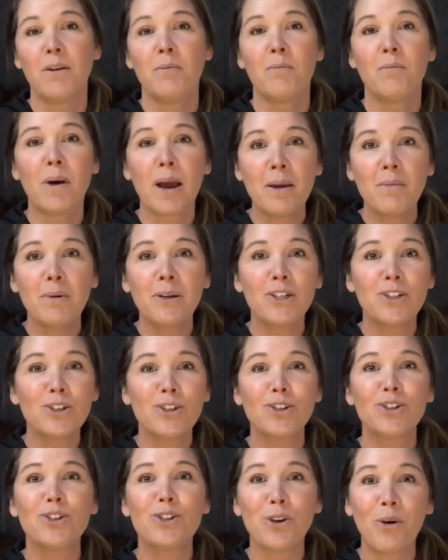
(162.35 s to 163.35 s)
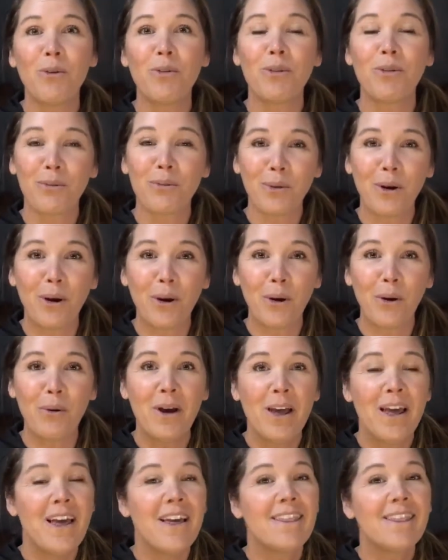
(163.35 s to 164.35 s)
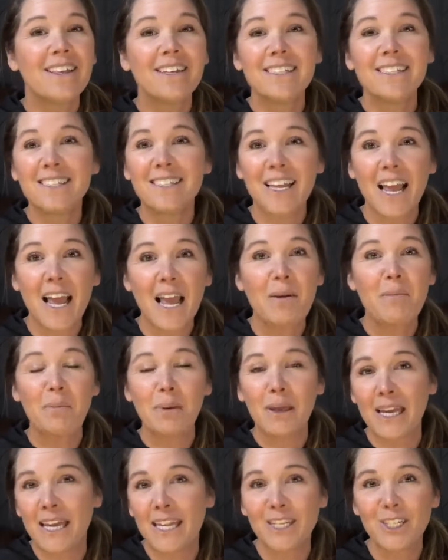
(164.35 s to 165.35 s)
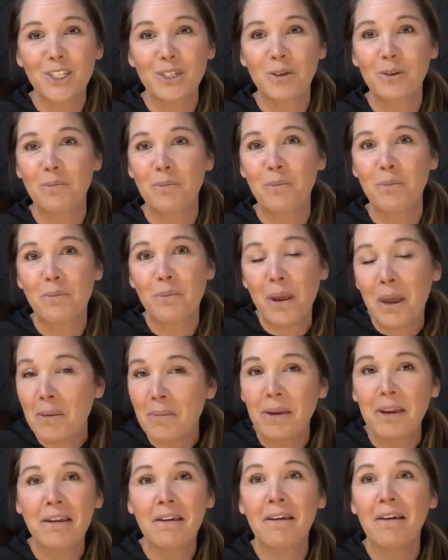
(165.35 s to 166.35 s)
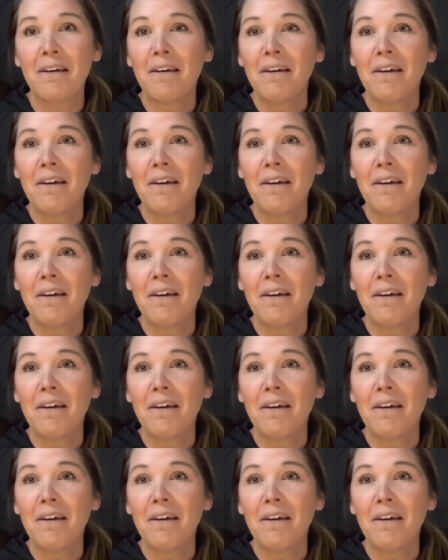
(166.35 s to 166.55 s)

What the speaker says: My pitchers don't throw the same pitch, maybe,